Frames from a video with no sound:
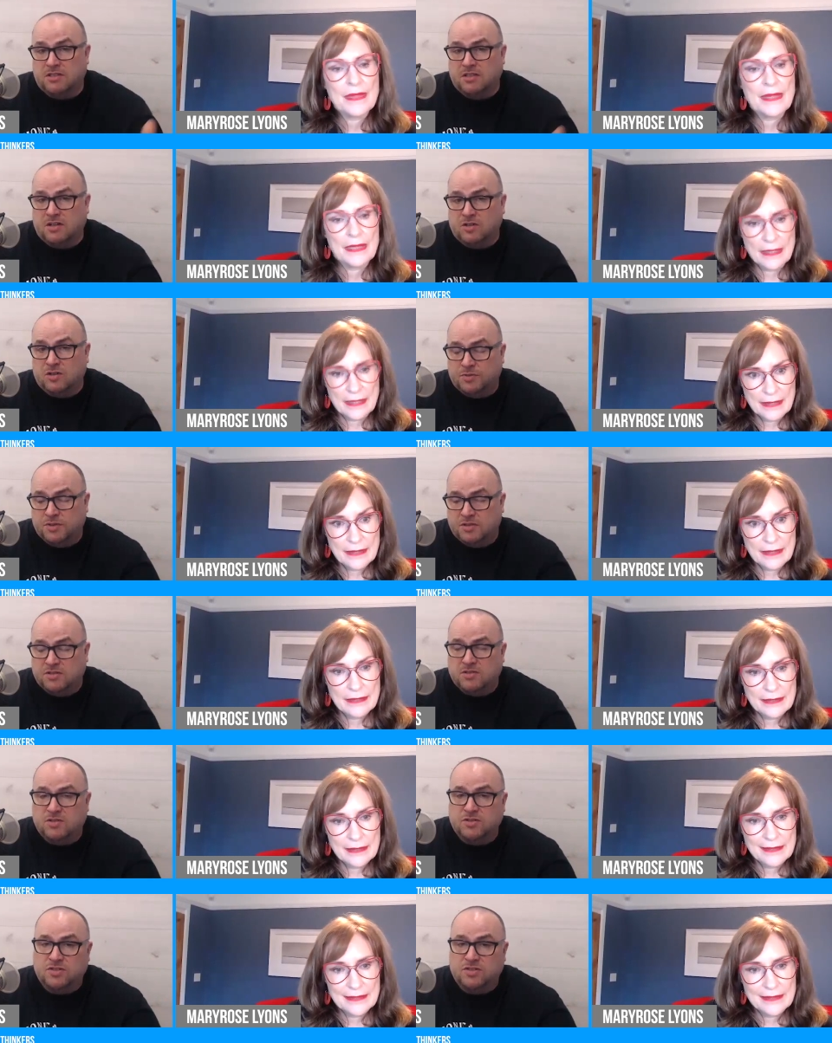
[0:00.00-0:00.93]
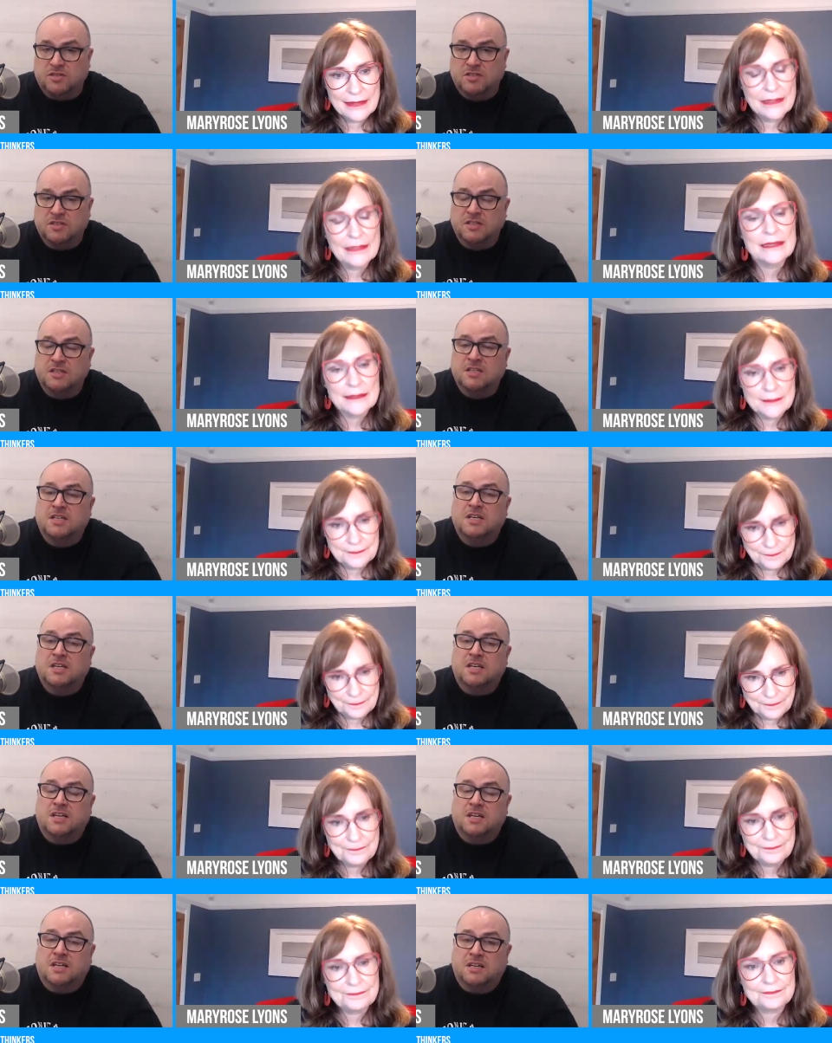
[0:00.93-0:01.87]
Speaker 1: the Global Discussion.
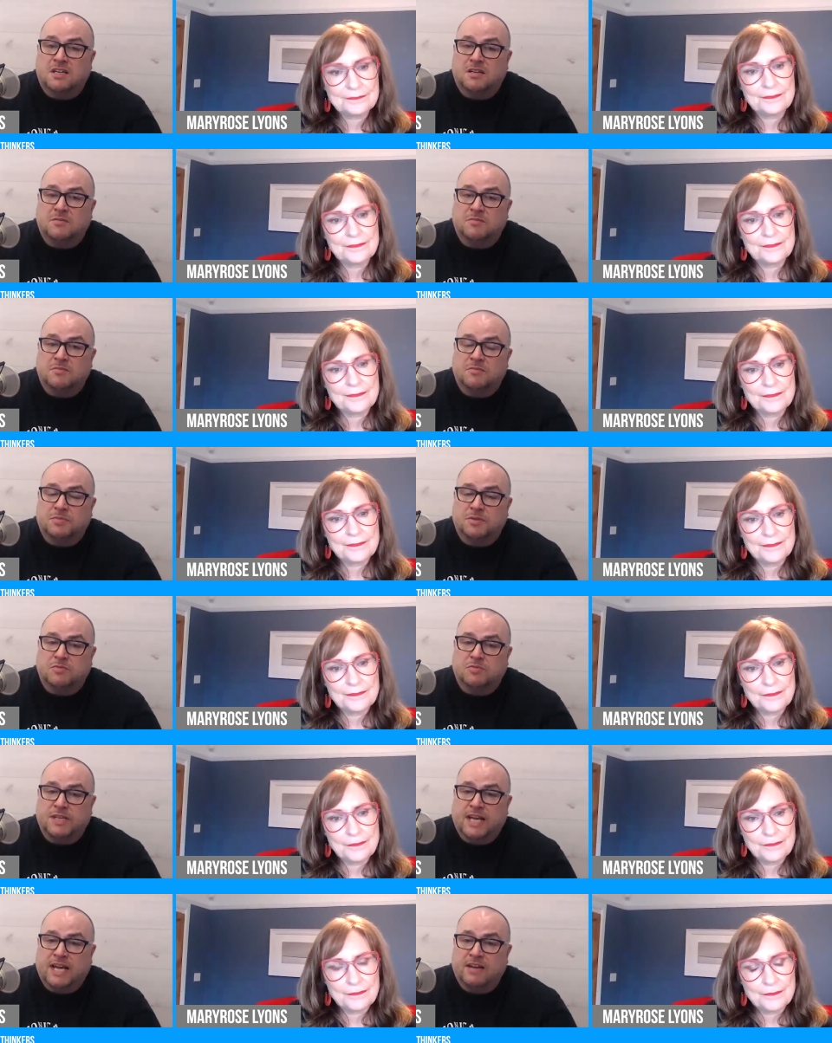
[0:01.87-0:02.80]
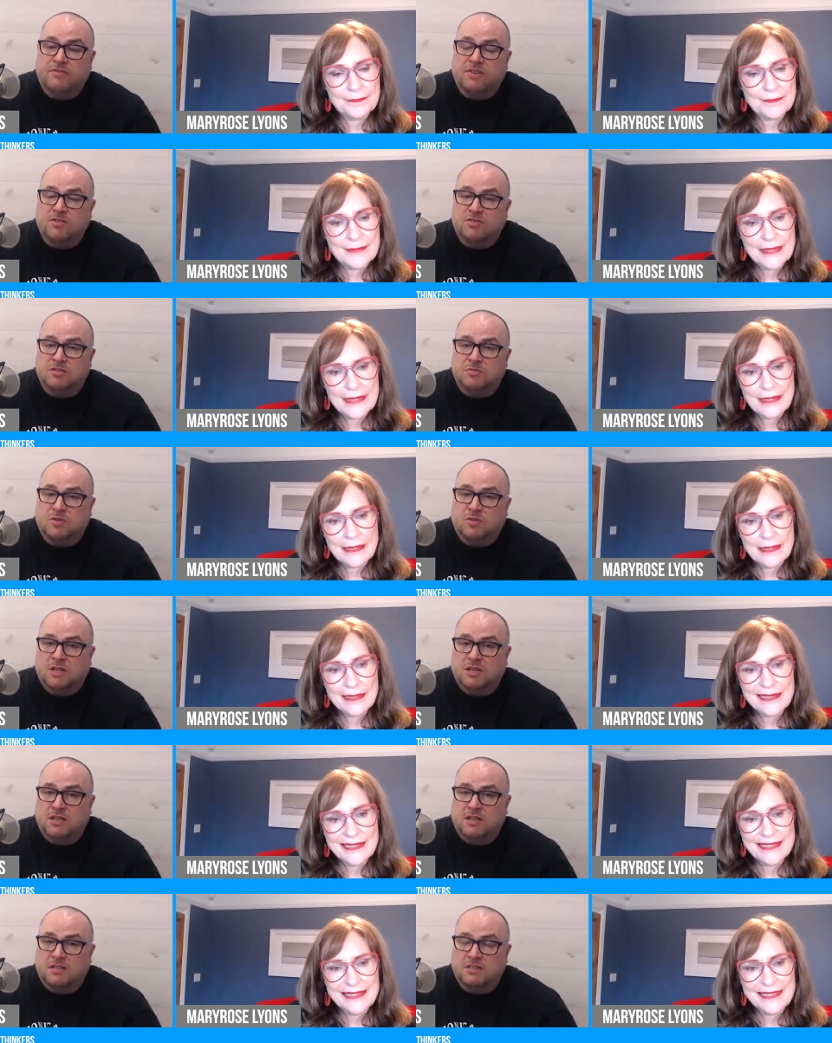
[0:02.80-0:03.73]
Um, but we have used them quite
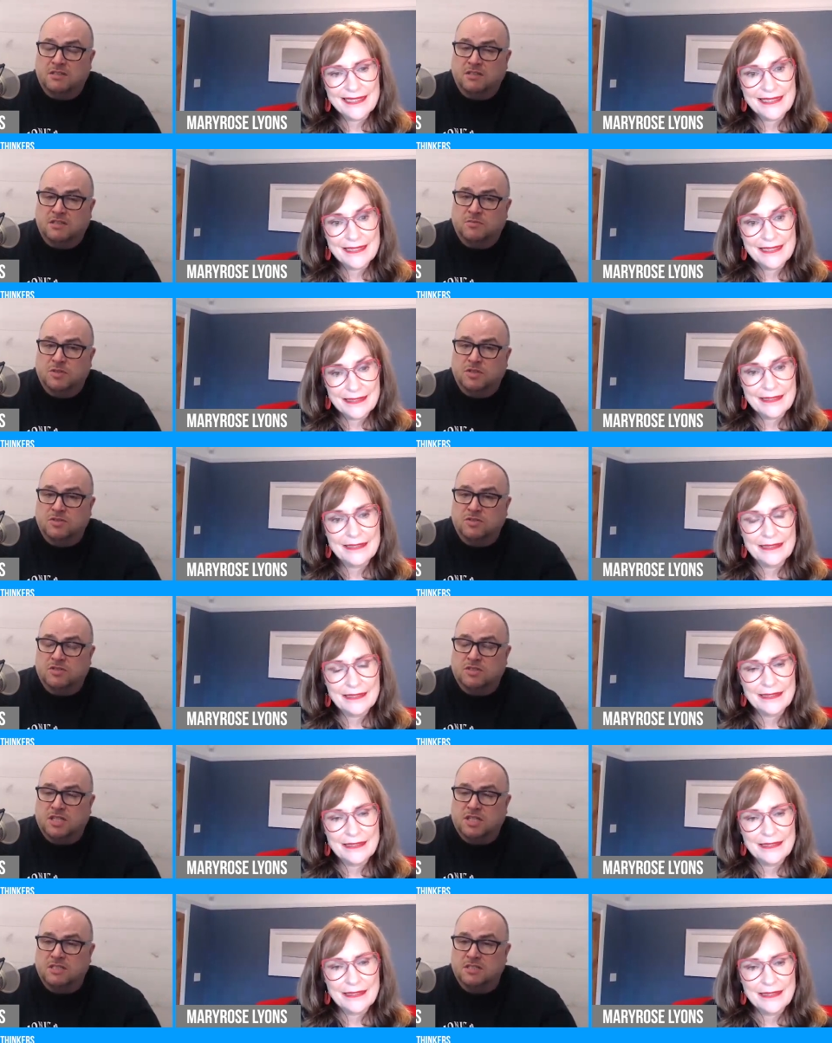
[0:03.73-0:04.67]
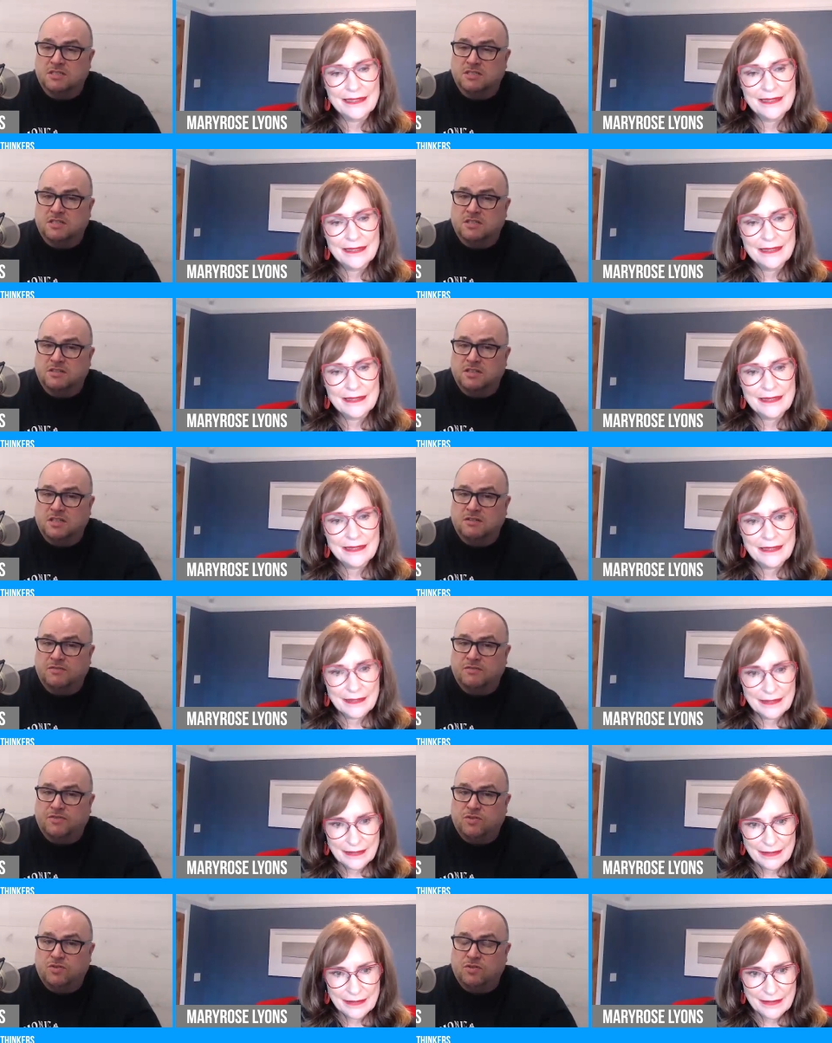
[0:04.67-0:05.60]
a lot in commercial settings. And I think
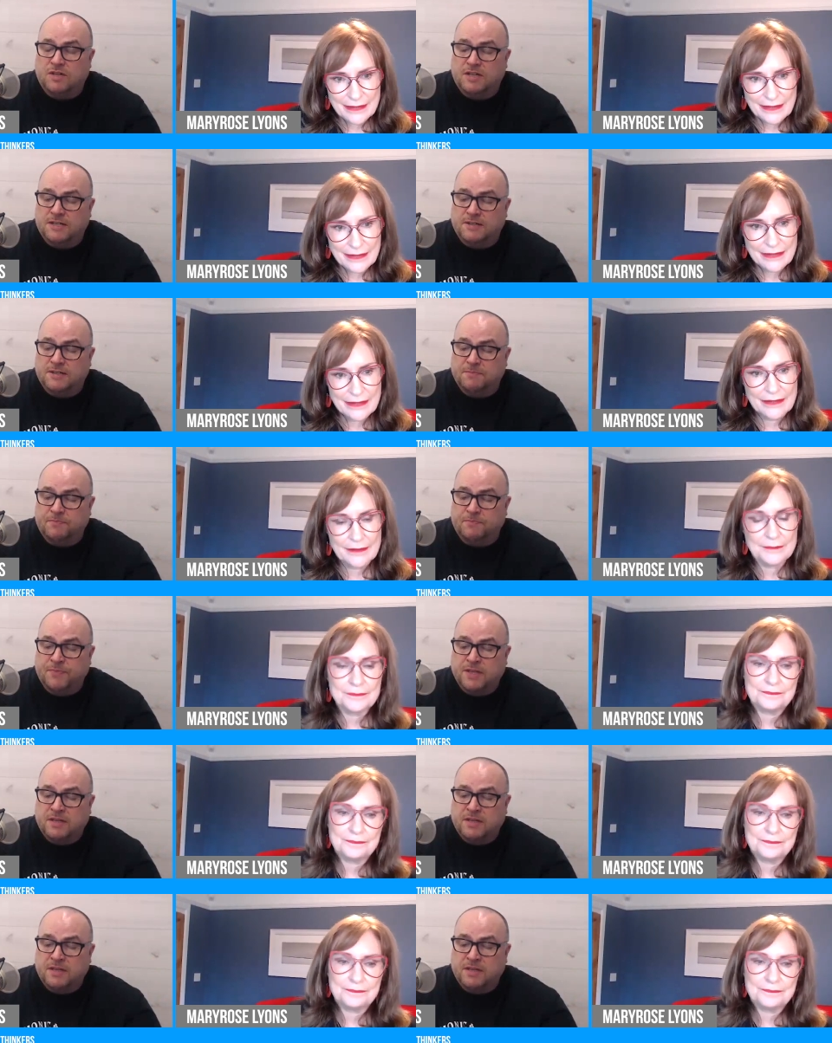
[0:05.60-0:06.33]
for um,